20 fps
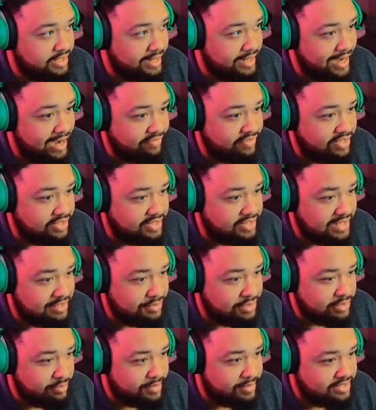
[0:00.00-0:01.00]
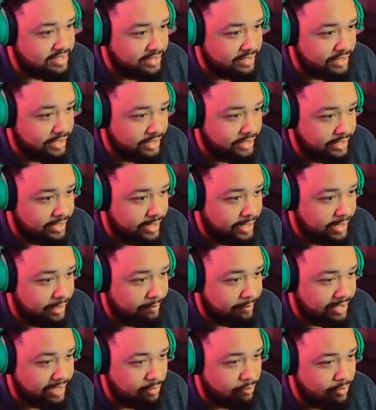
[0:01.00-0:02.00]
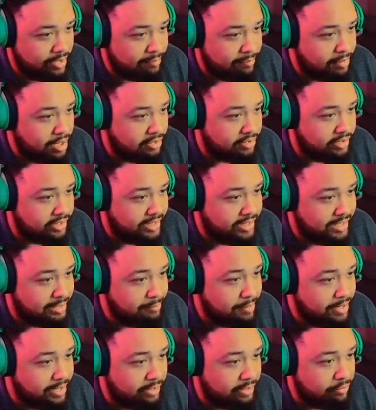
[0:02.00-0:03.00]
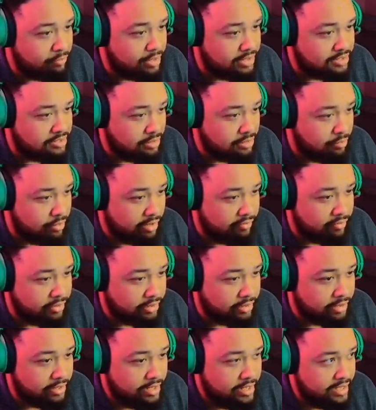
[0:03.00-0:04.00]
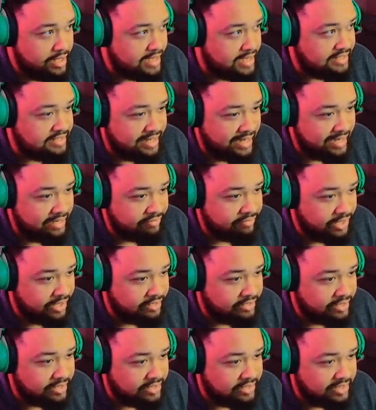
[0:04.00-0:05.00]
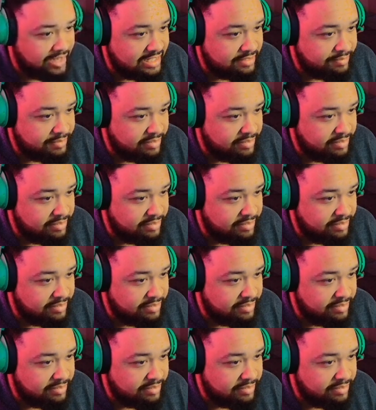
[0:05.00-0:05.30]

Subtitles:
half the attachments could be taken out of the game and it wouldn't bother anybody whatsoever. It's not even like the attachments